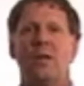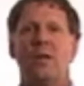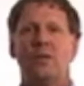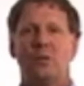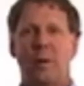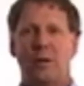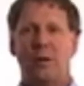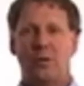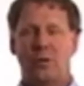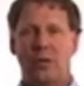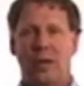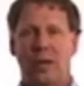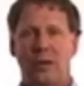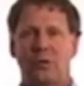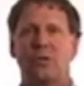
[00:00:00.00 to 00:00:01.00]
special
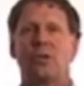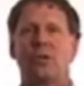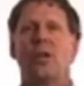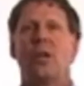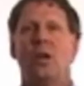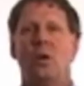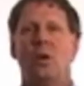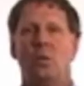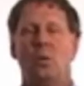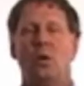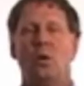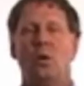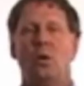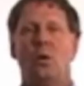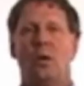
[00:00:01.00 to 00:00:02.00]
tests
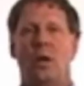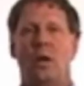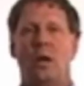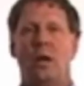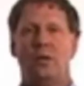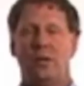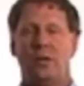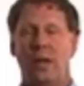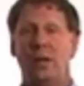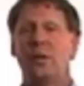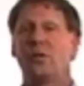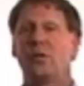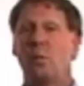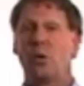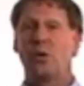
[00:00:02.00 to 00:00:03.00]
will uh, tell
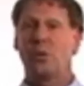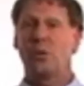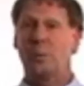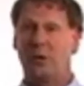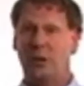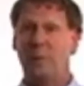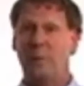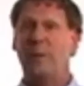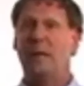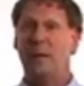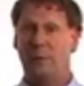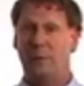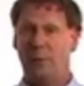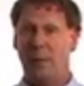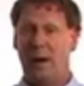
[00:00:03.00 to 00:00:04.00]
us more specific
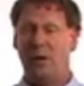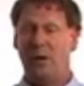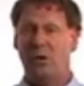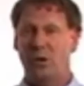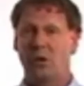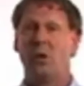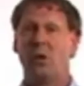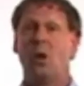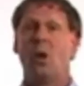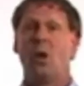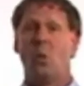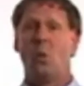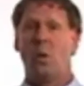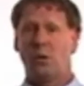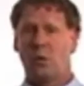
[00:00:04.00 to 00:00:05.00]
information
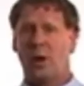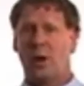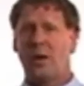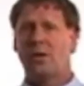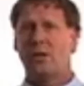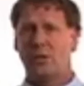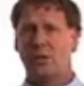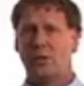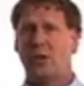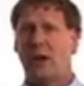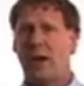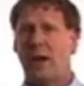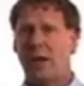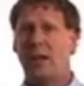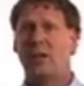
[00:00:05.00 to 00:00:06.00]
when trying to
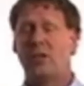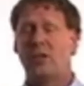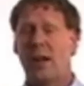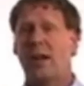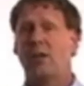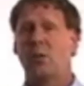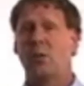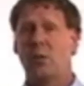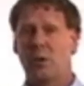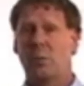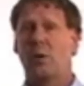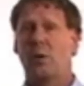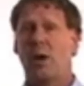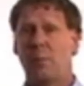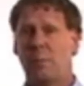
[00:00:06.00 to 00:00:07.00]
decide exactly what the
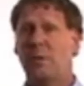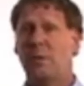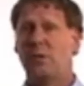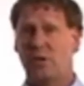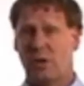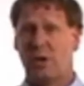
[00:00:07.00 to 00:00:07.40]
problem is in our